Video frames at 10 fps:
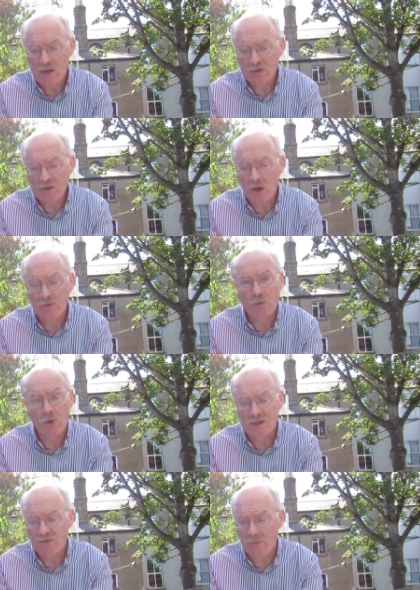She thought of the
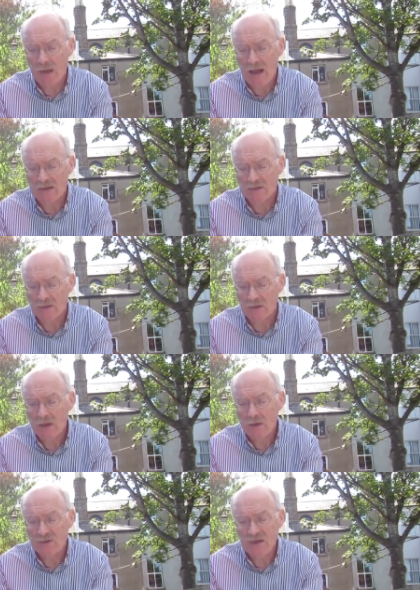words of her pastor,
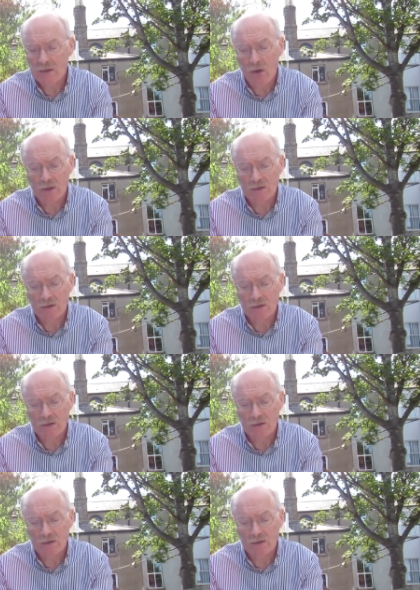who said all